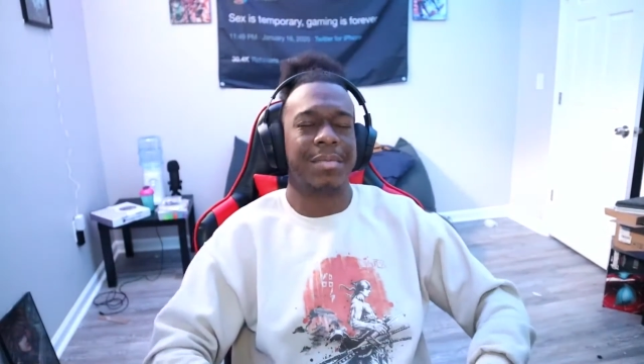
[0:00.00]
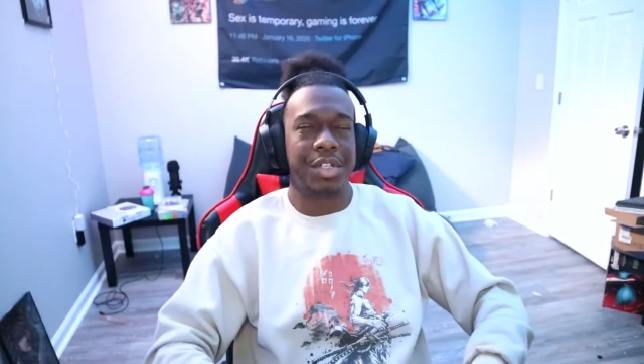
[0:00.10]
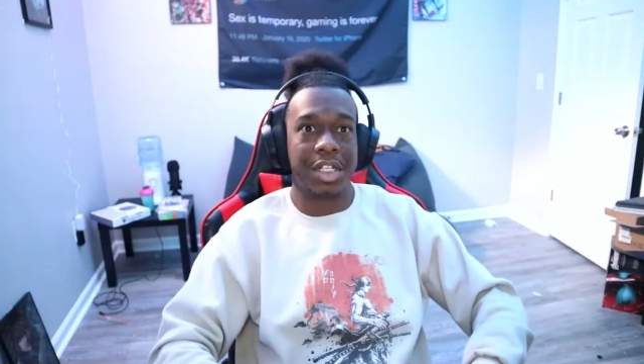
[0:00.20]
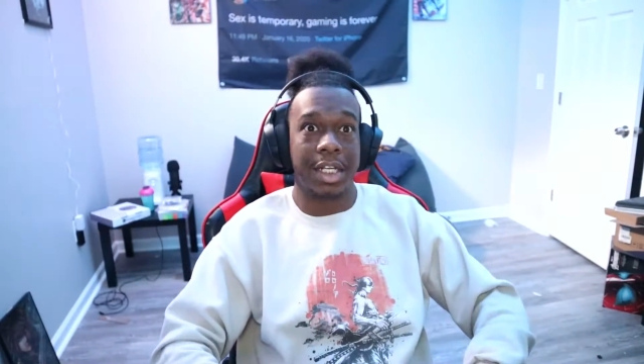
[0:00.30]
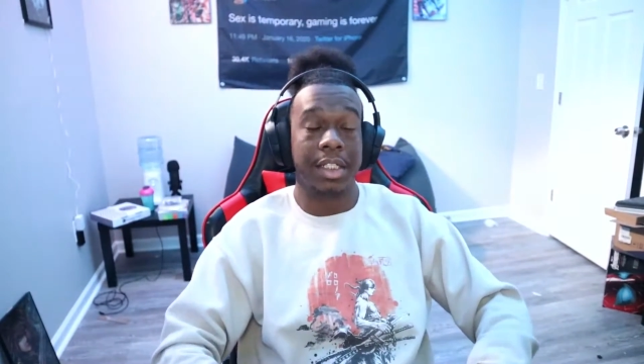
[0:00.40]

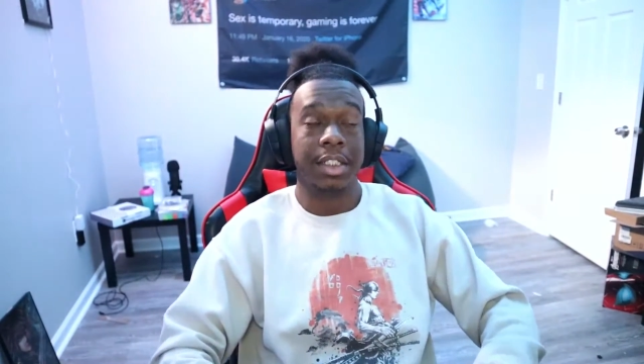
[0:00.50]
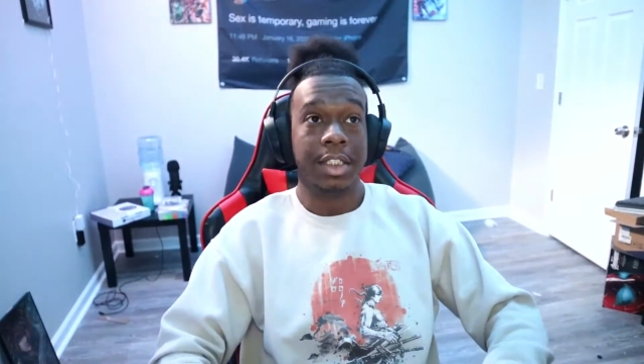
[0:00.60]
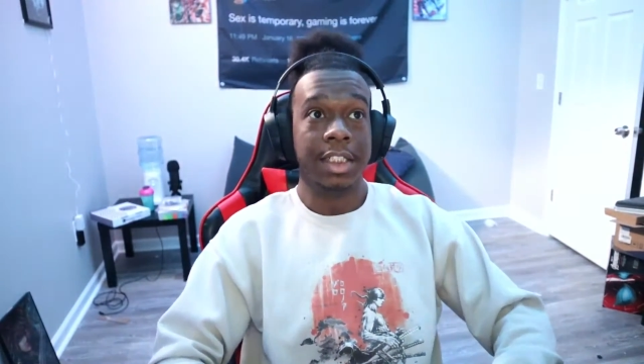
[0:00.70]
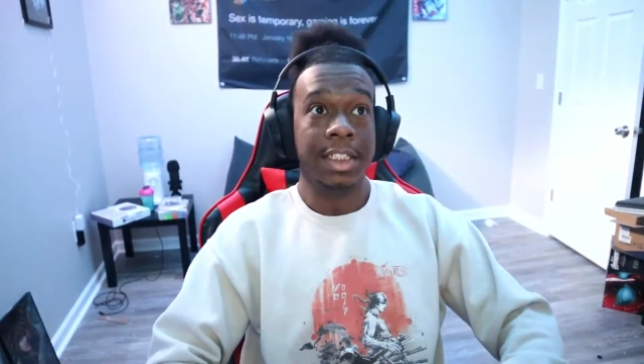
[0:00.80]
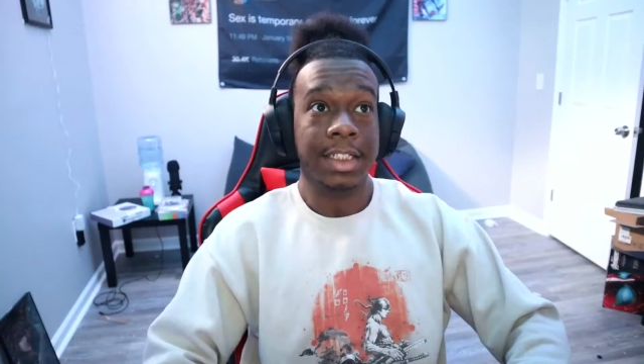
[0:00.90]
She's like,
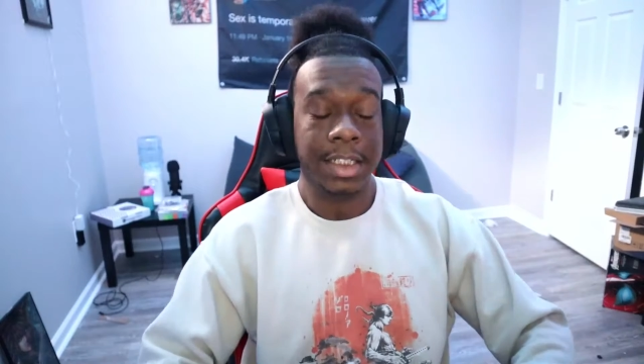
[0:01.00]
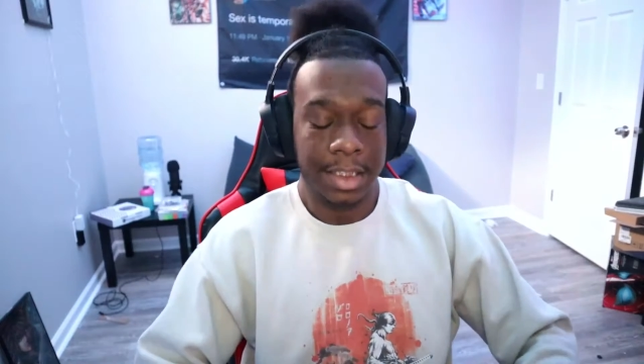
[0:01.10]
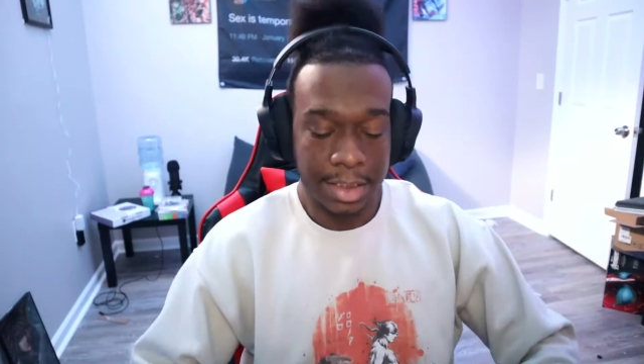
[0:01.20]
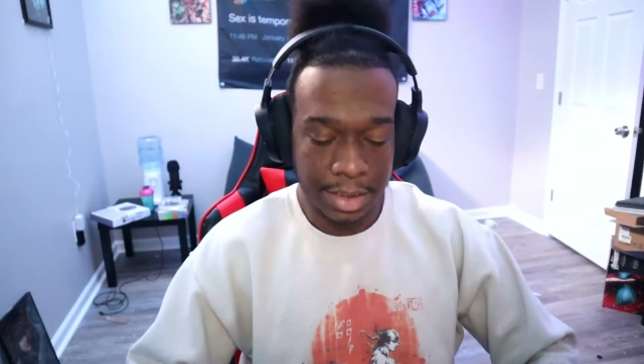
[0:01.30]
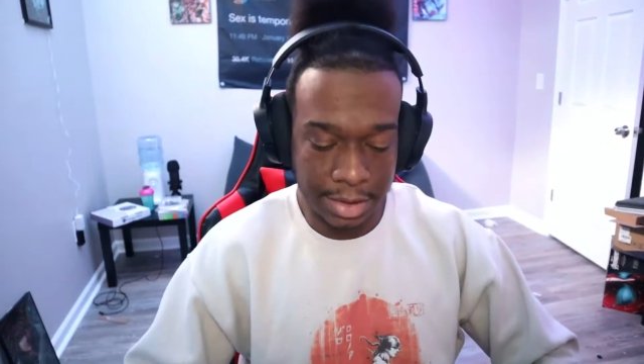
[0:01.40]

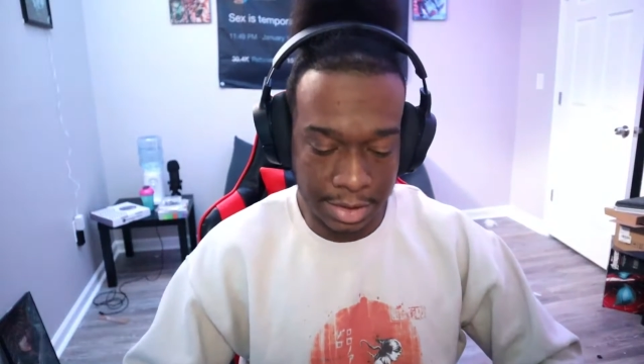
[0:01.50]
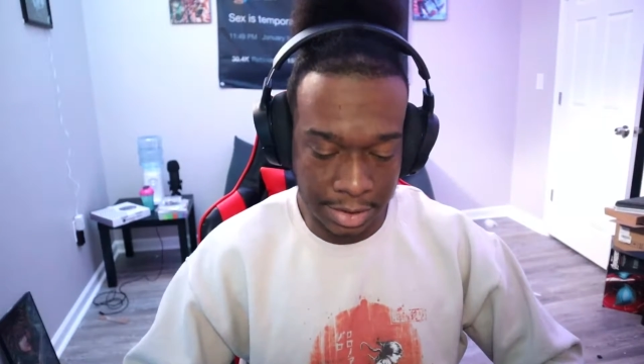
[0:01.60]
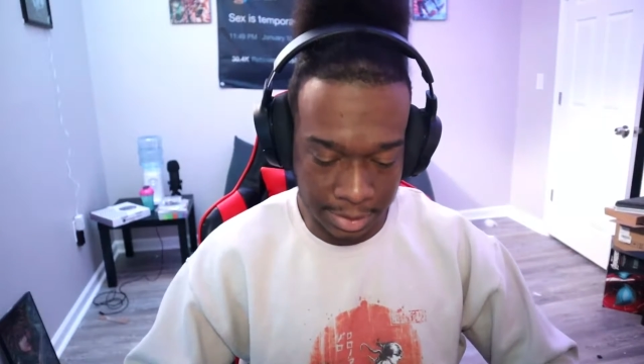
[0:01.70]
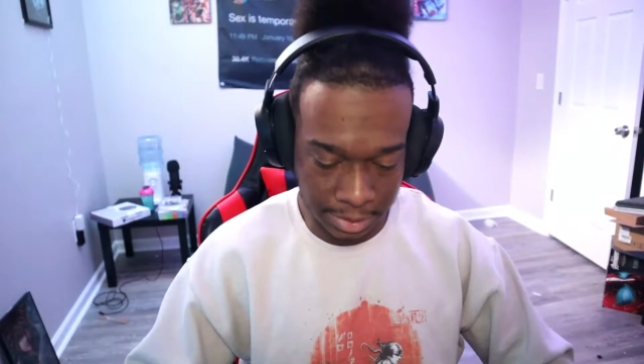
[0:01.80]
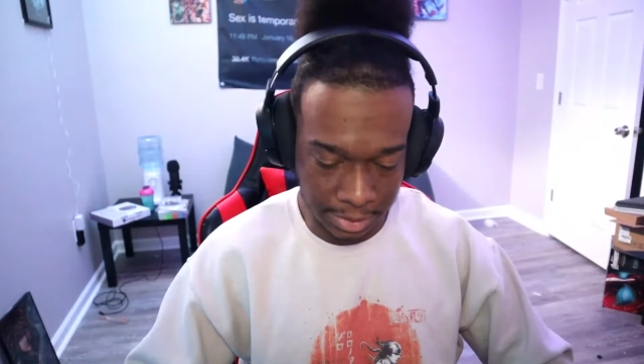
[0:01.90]

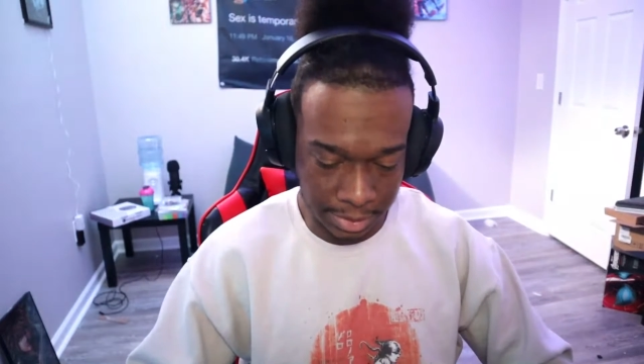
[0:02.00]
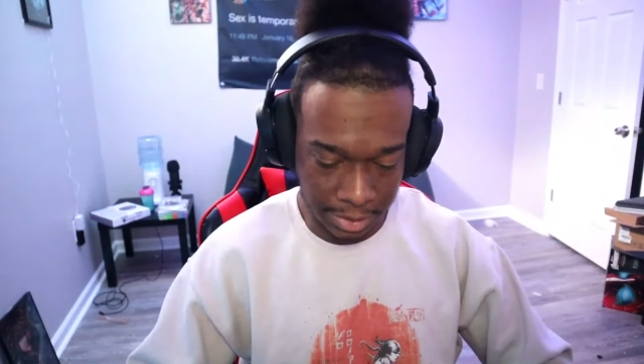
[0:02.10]
oh,